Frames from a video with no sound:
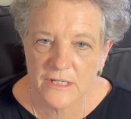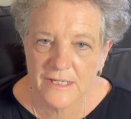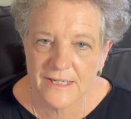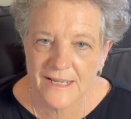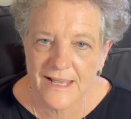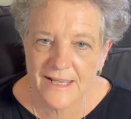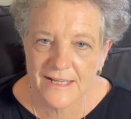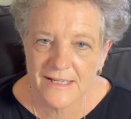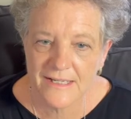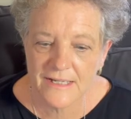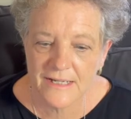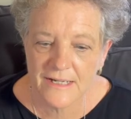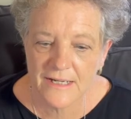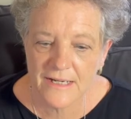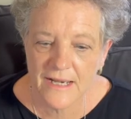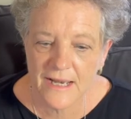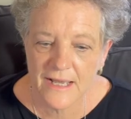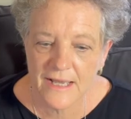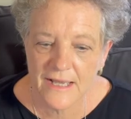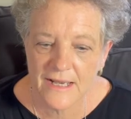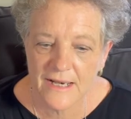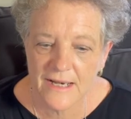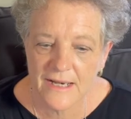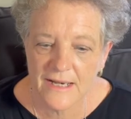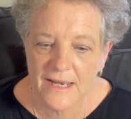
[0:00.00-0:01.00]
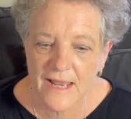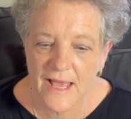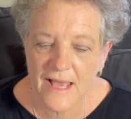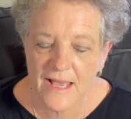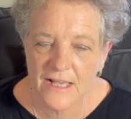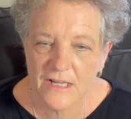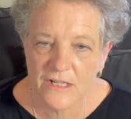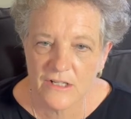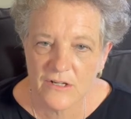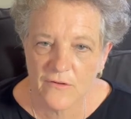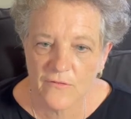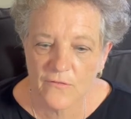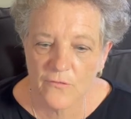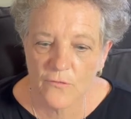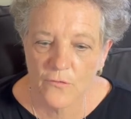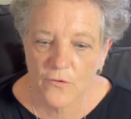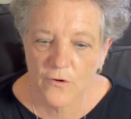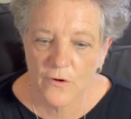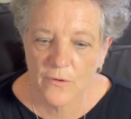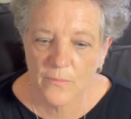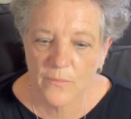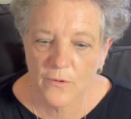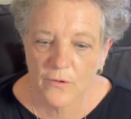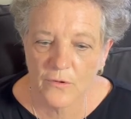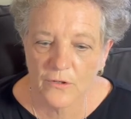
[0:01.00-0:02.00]
designated as
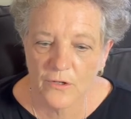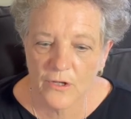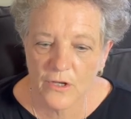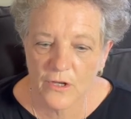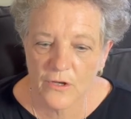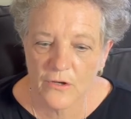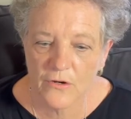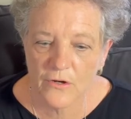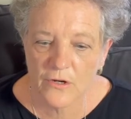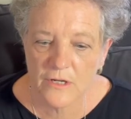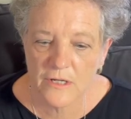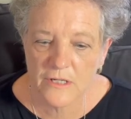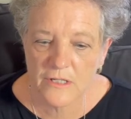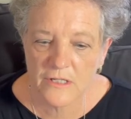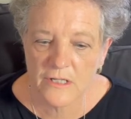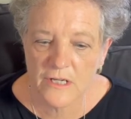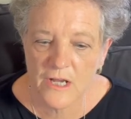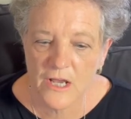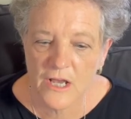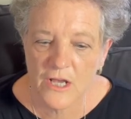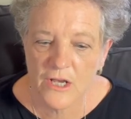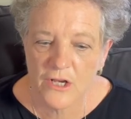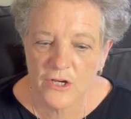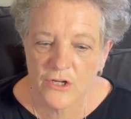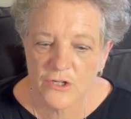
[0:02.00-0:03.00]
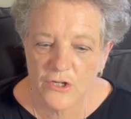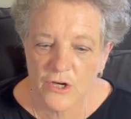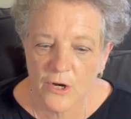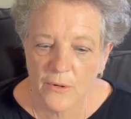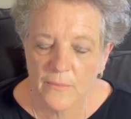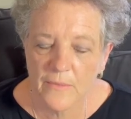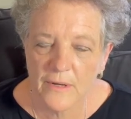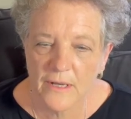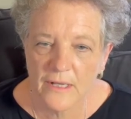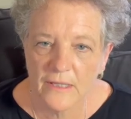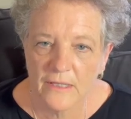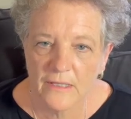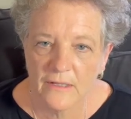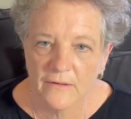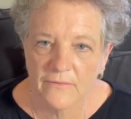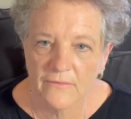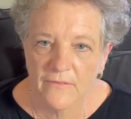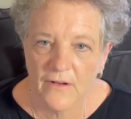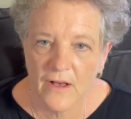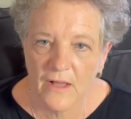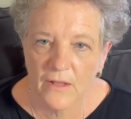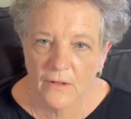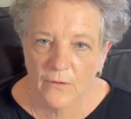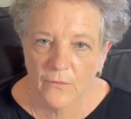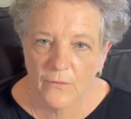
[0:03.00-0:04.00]
affordable units shall meet the
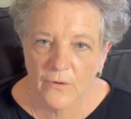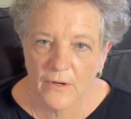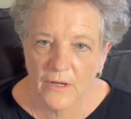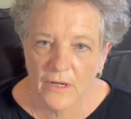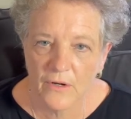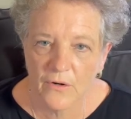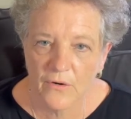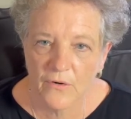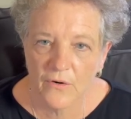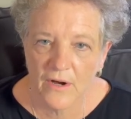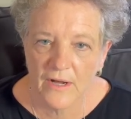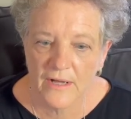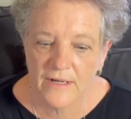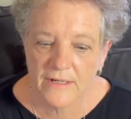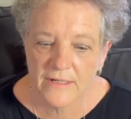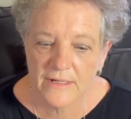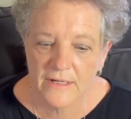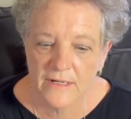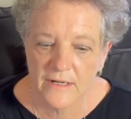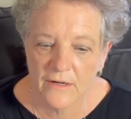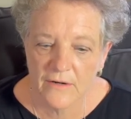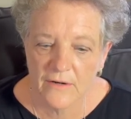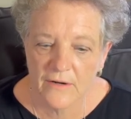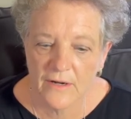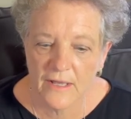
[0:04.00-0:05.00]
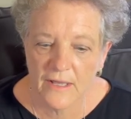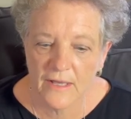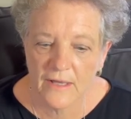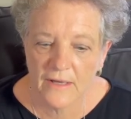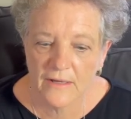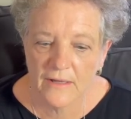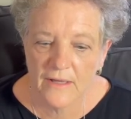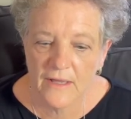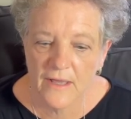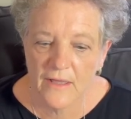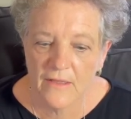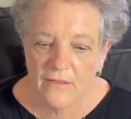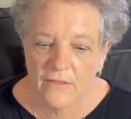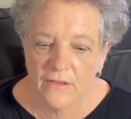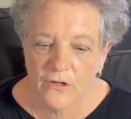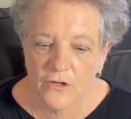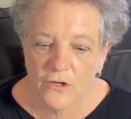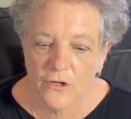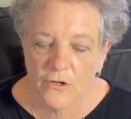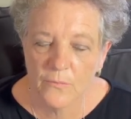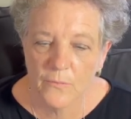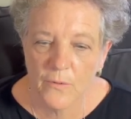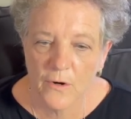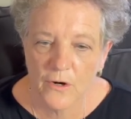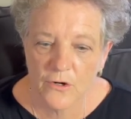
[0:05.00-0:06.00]
following criteria. The
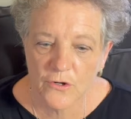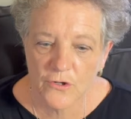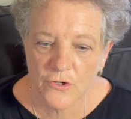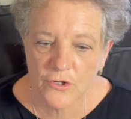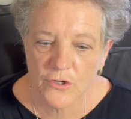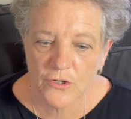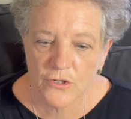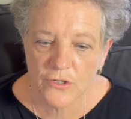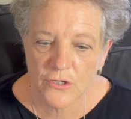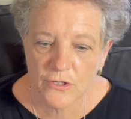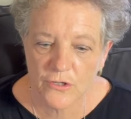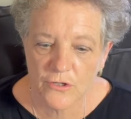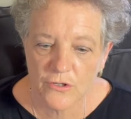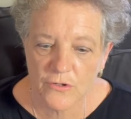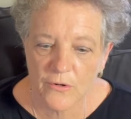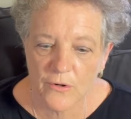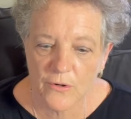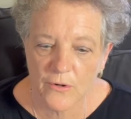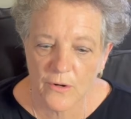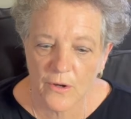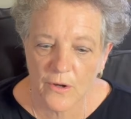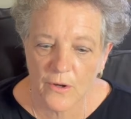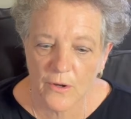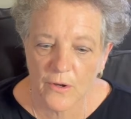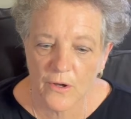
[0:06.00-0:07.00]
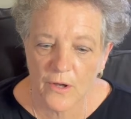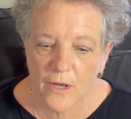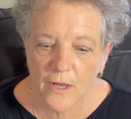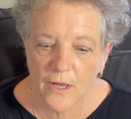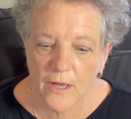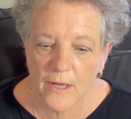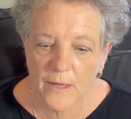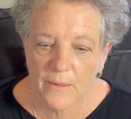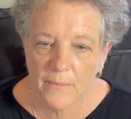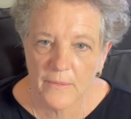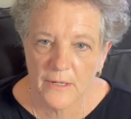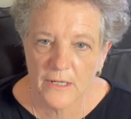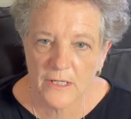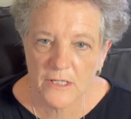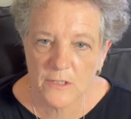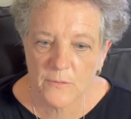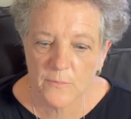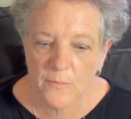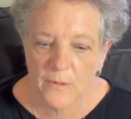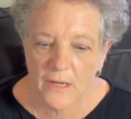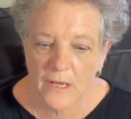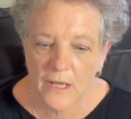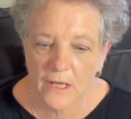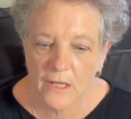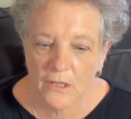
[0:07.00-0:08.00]
new purchaser must
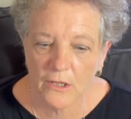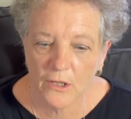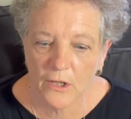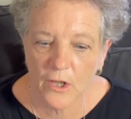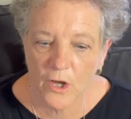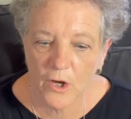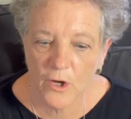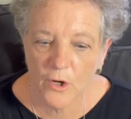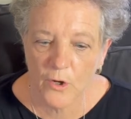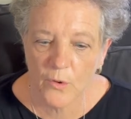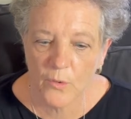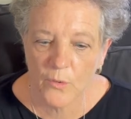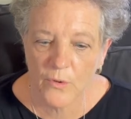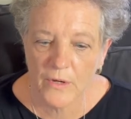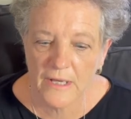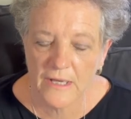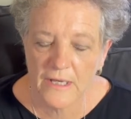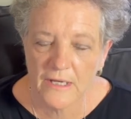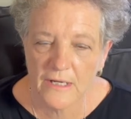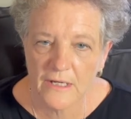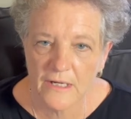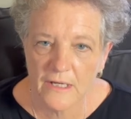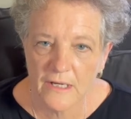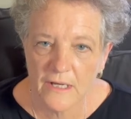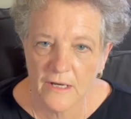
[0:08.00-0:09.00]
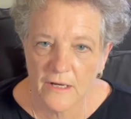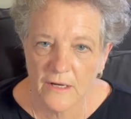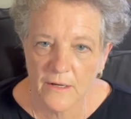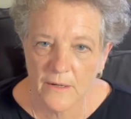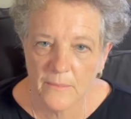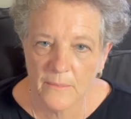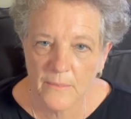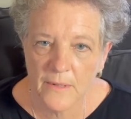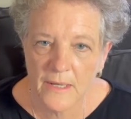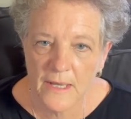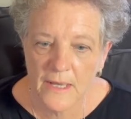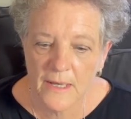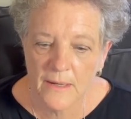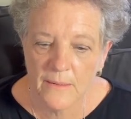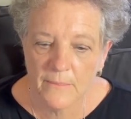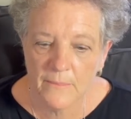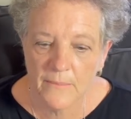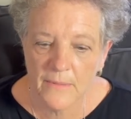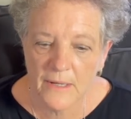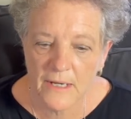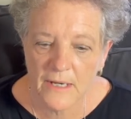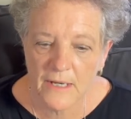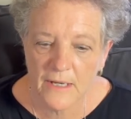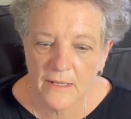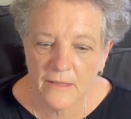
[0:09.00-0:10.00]
be a low income,
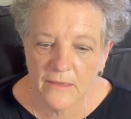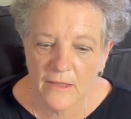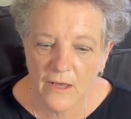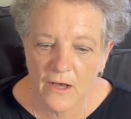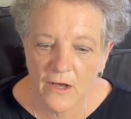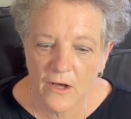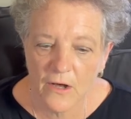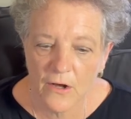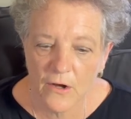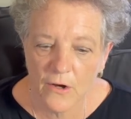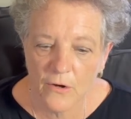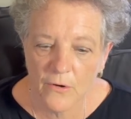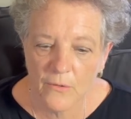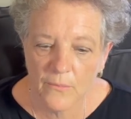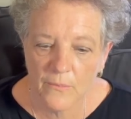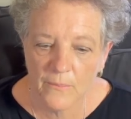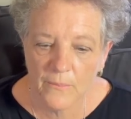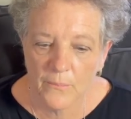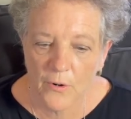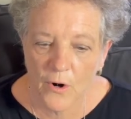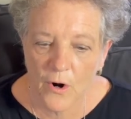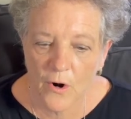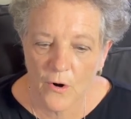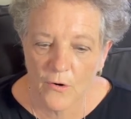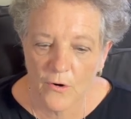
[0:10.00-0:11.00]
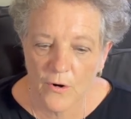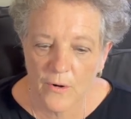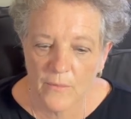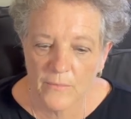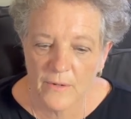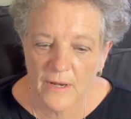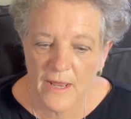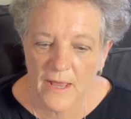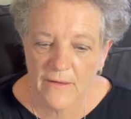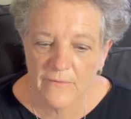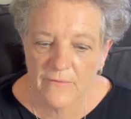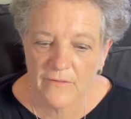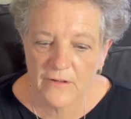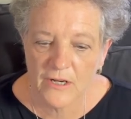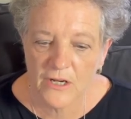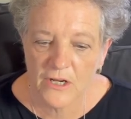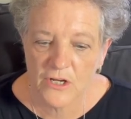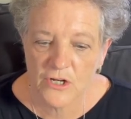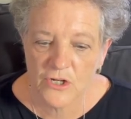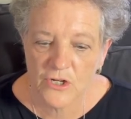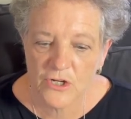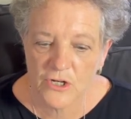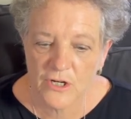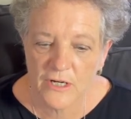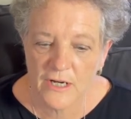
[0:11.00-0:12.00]
meeting the home program
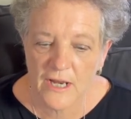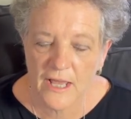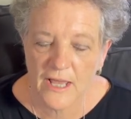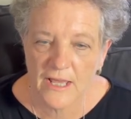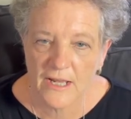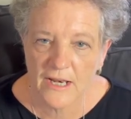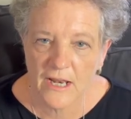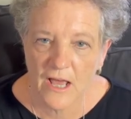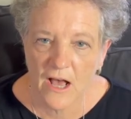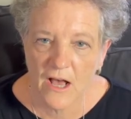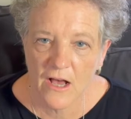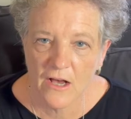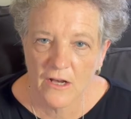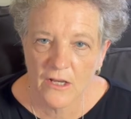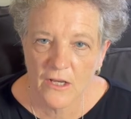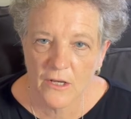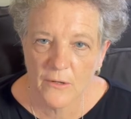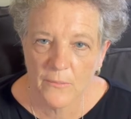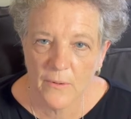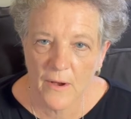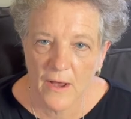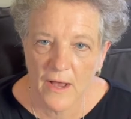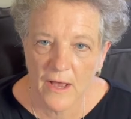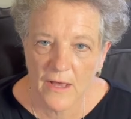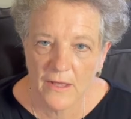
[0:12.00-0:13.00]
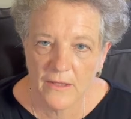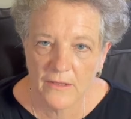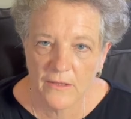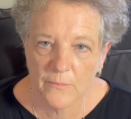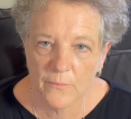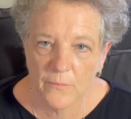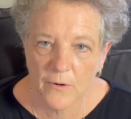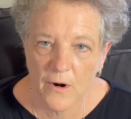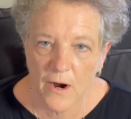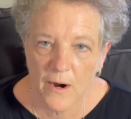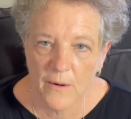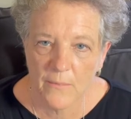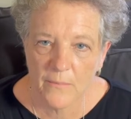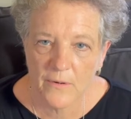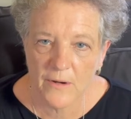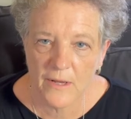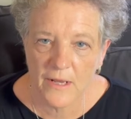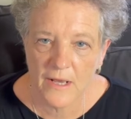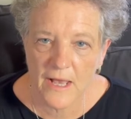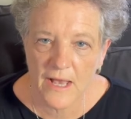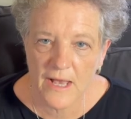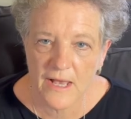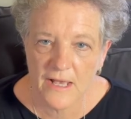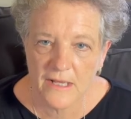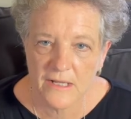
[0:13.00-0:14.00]
definition, and occupy the
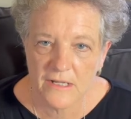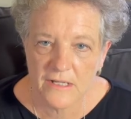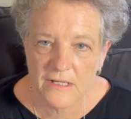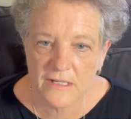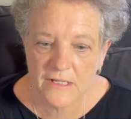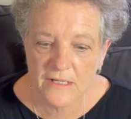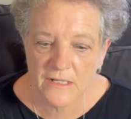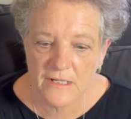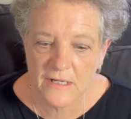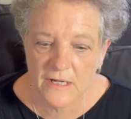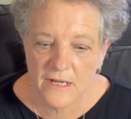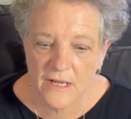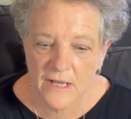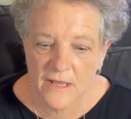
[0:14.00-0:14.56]
property as